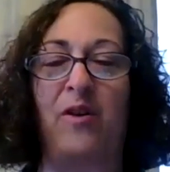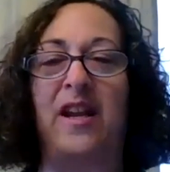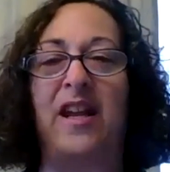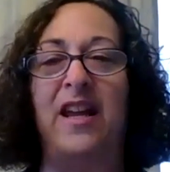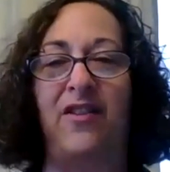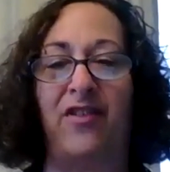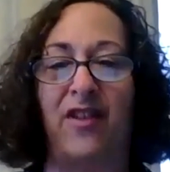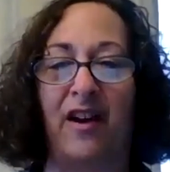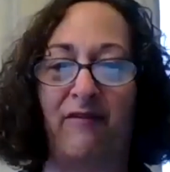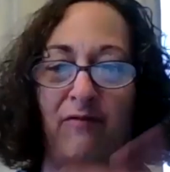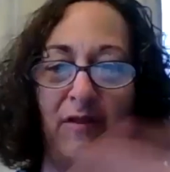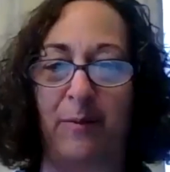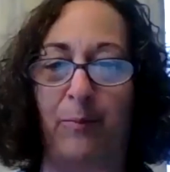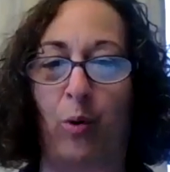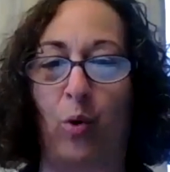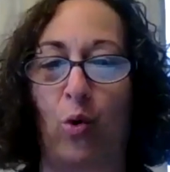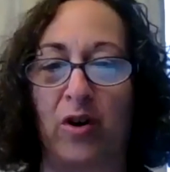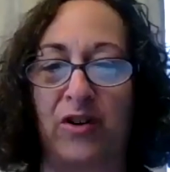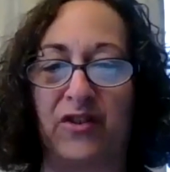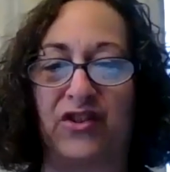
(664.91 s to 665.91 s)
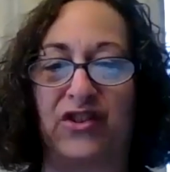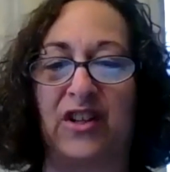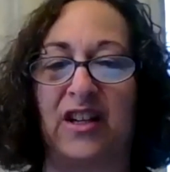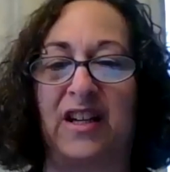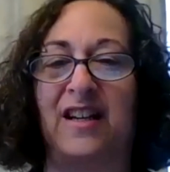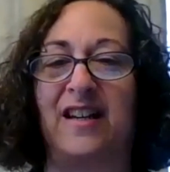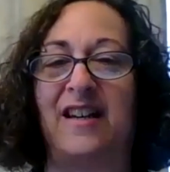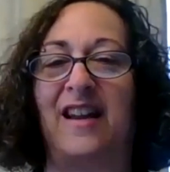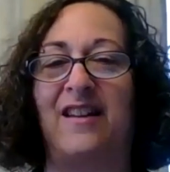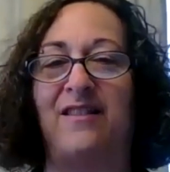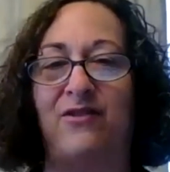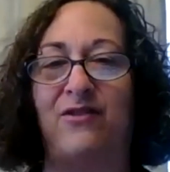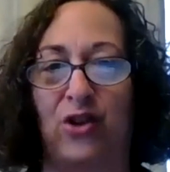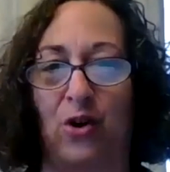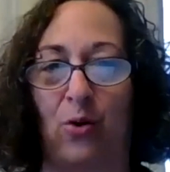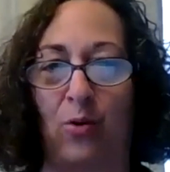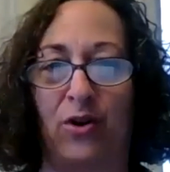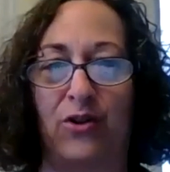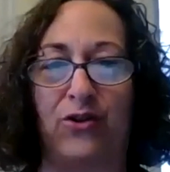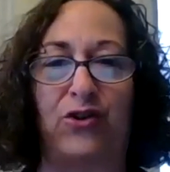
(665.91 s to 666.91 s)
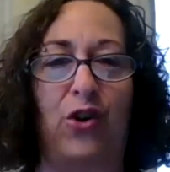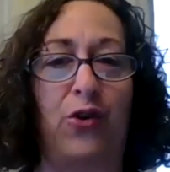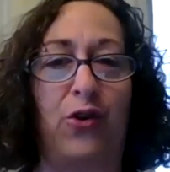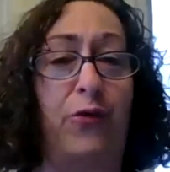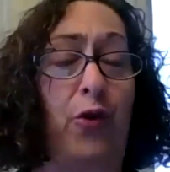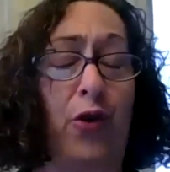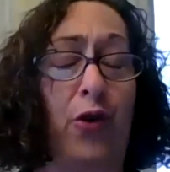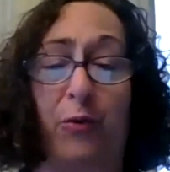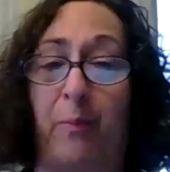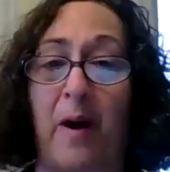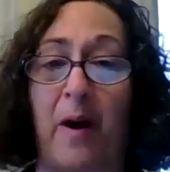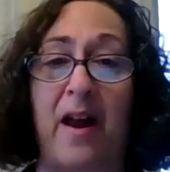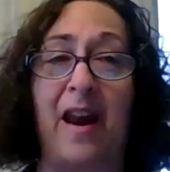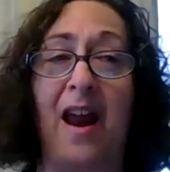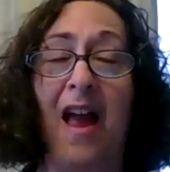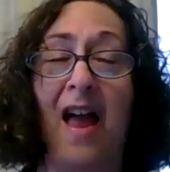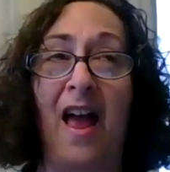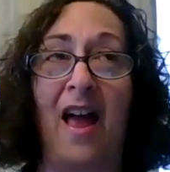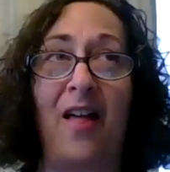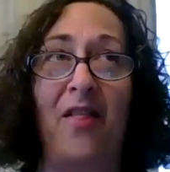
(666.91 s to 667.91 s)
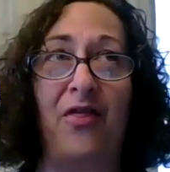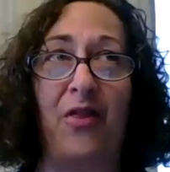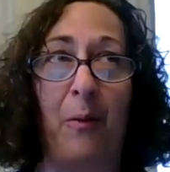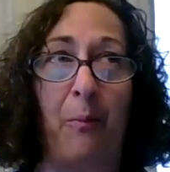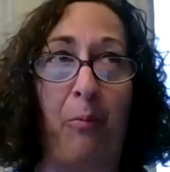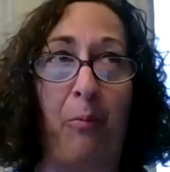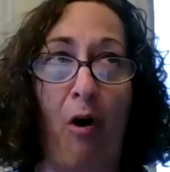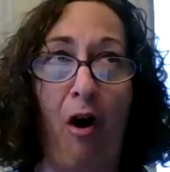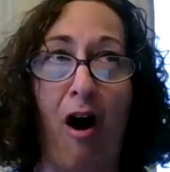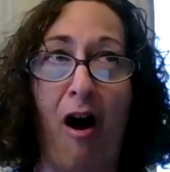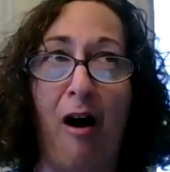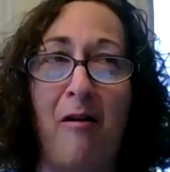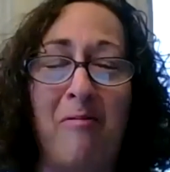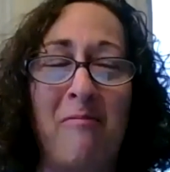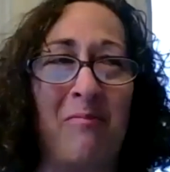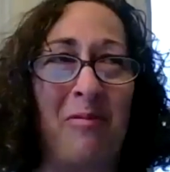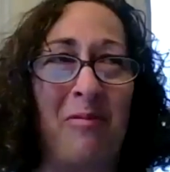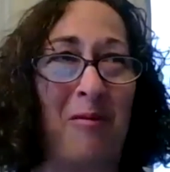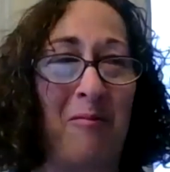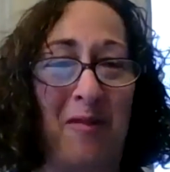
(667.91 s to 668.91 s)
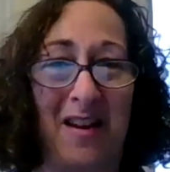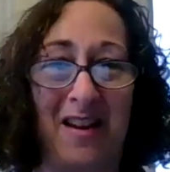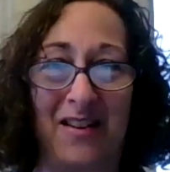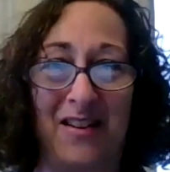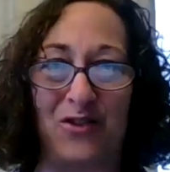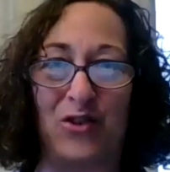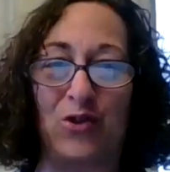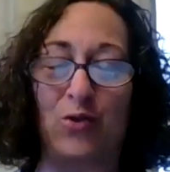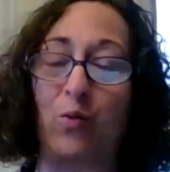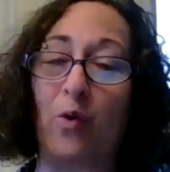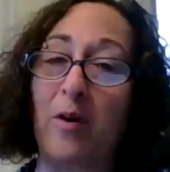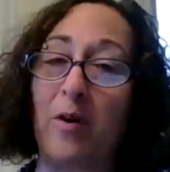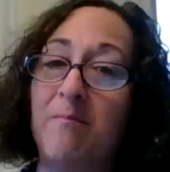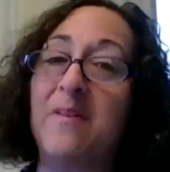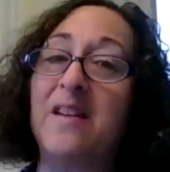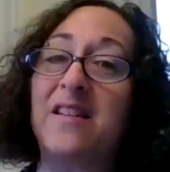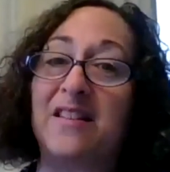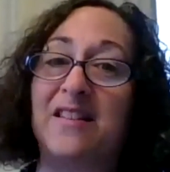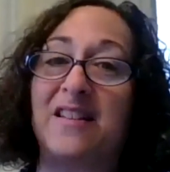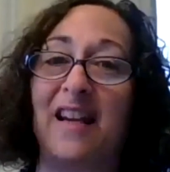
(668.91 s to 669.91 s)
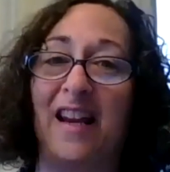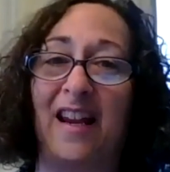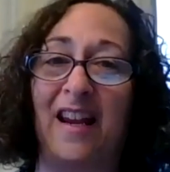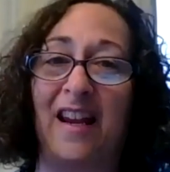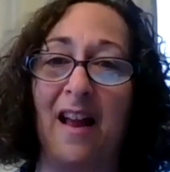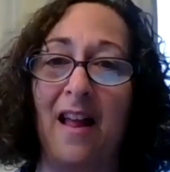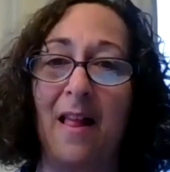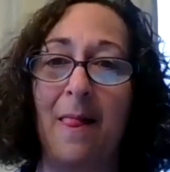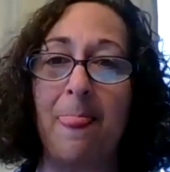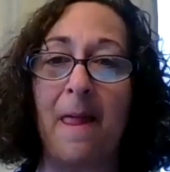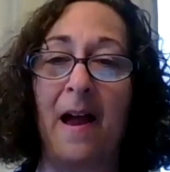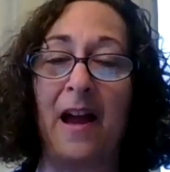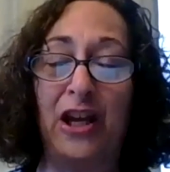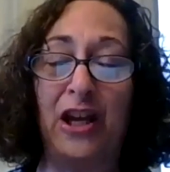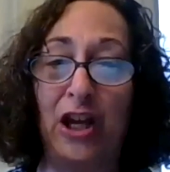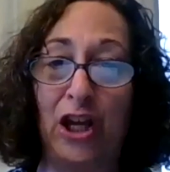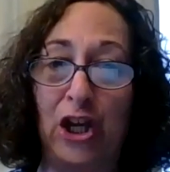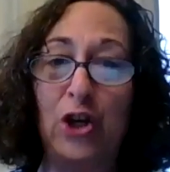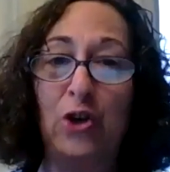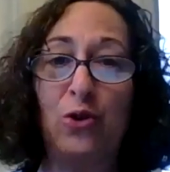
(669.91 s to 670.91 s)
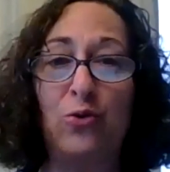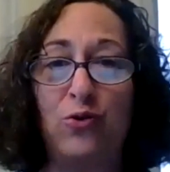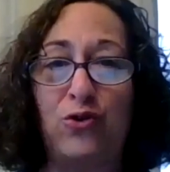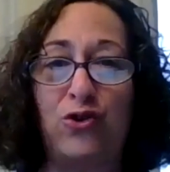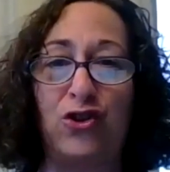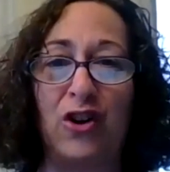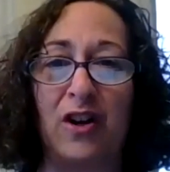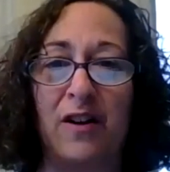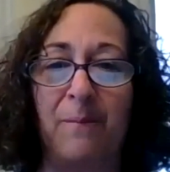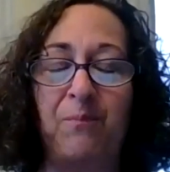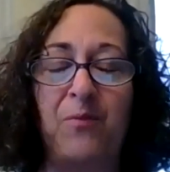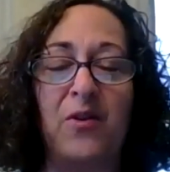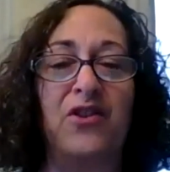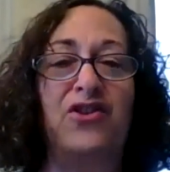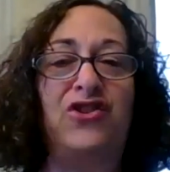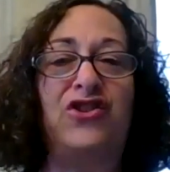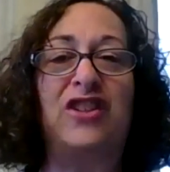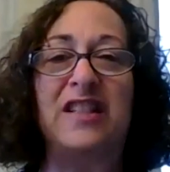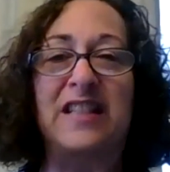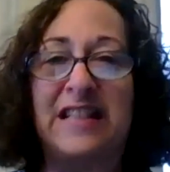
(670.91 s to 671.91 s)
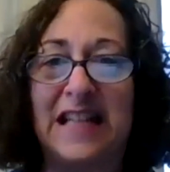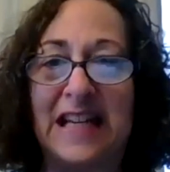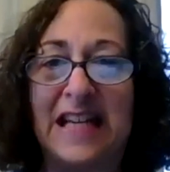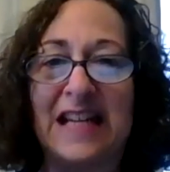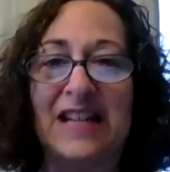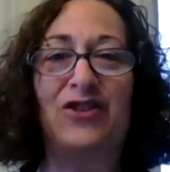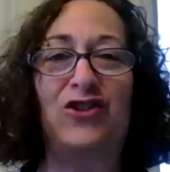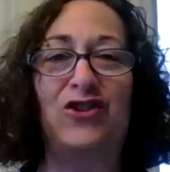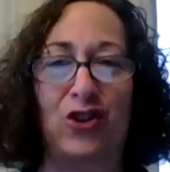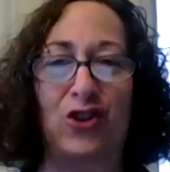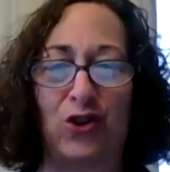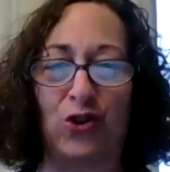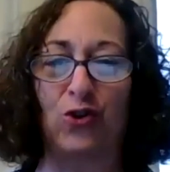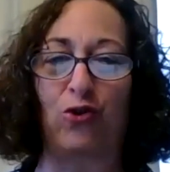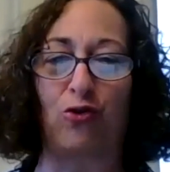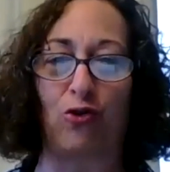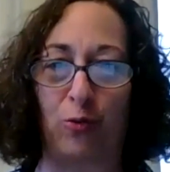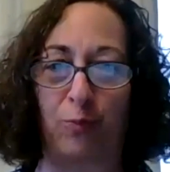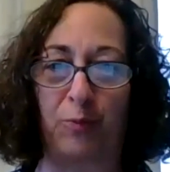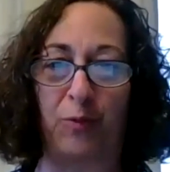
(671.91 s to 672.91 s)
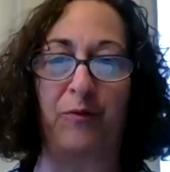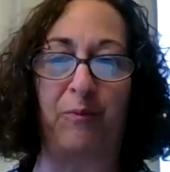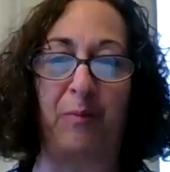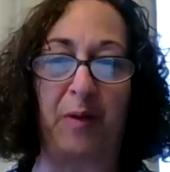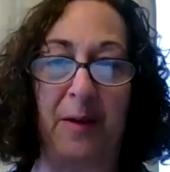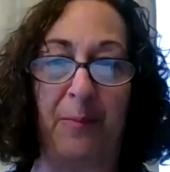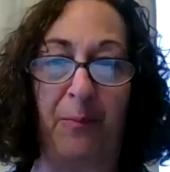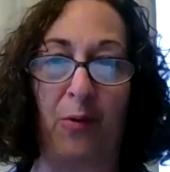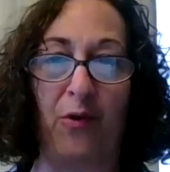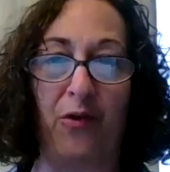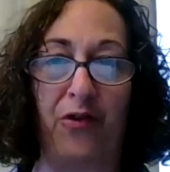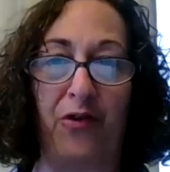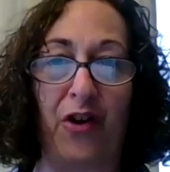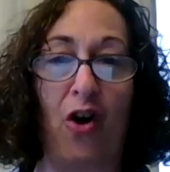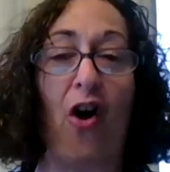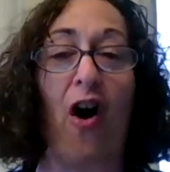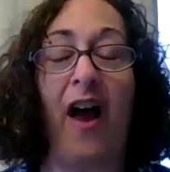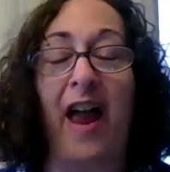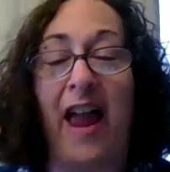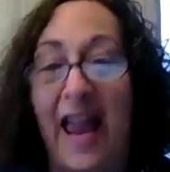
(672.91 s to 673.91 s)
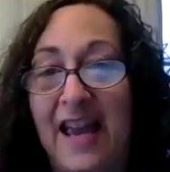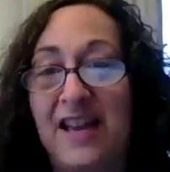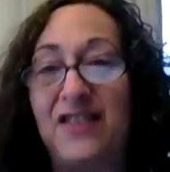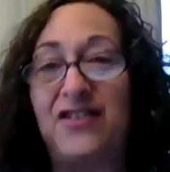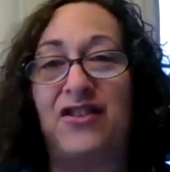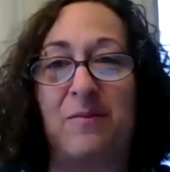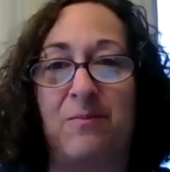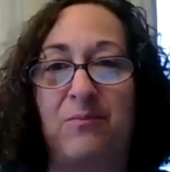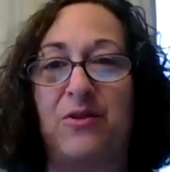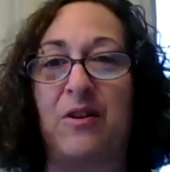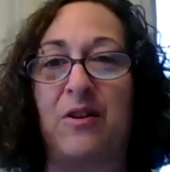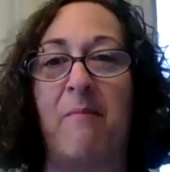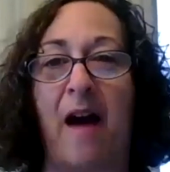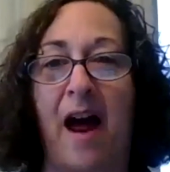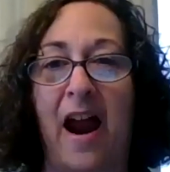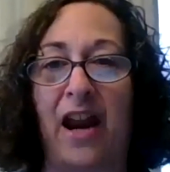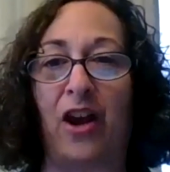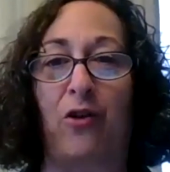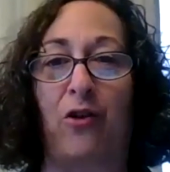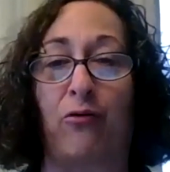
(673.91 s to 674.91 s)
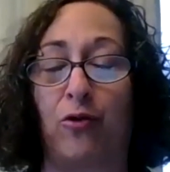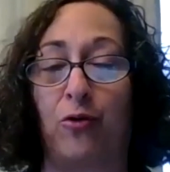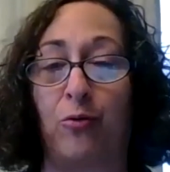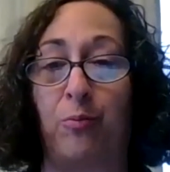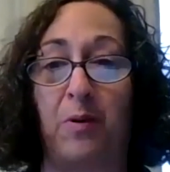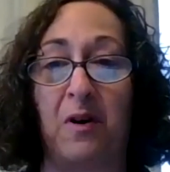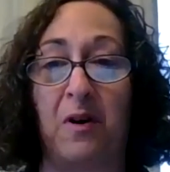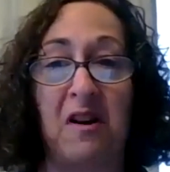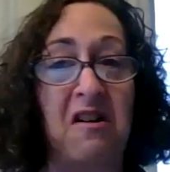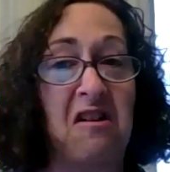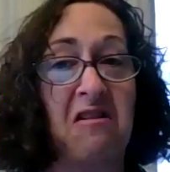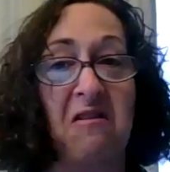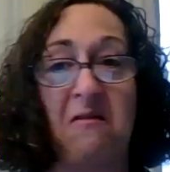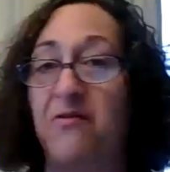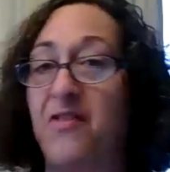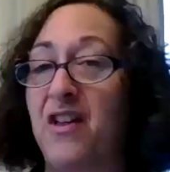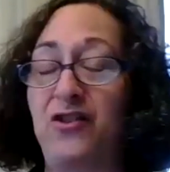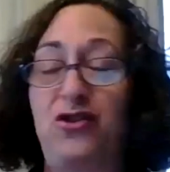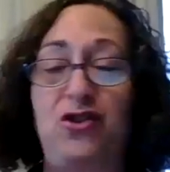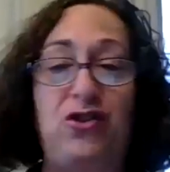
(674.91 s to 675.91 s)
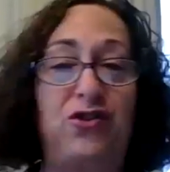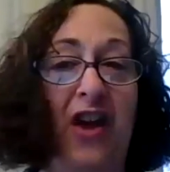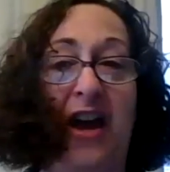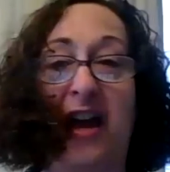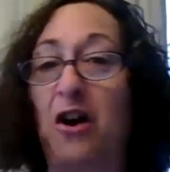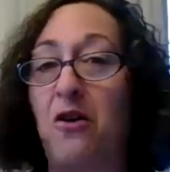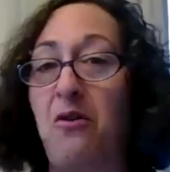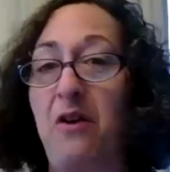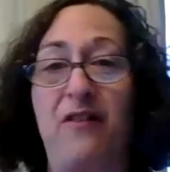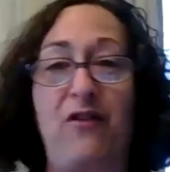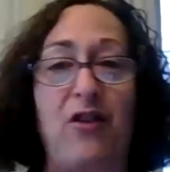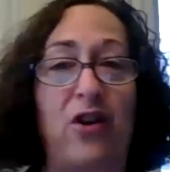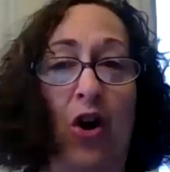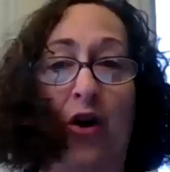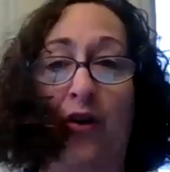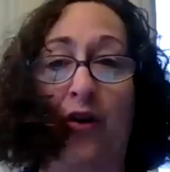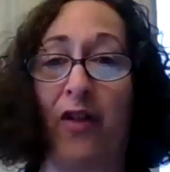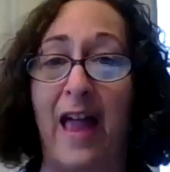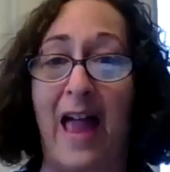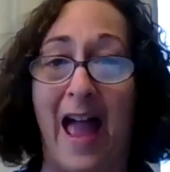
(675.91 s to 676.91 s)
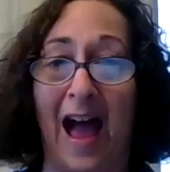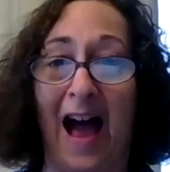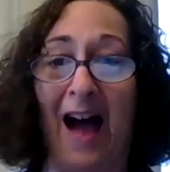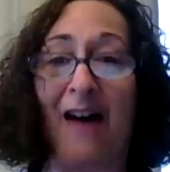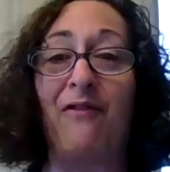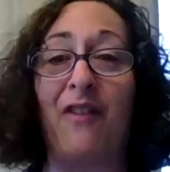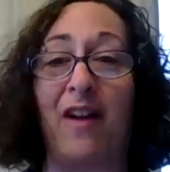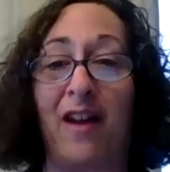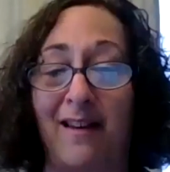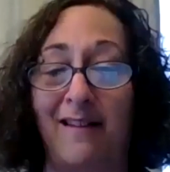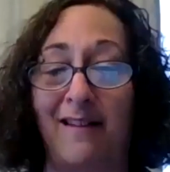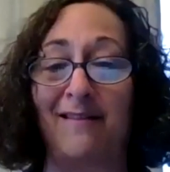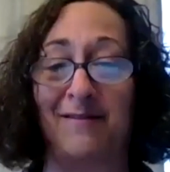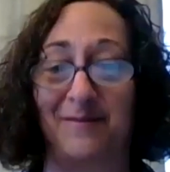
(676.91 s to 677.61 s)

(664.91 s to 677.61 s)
He then reports it, and so on and so forth. But the problem is, is we're missing a huge statistical group of people, the asymptomatic group, that they don't even know they have it.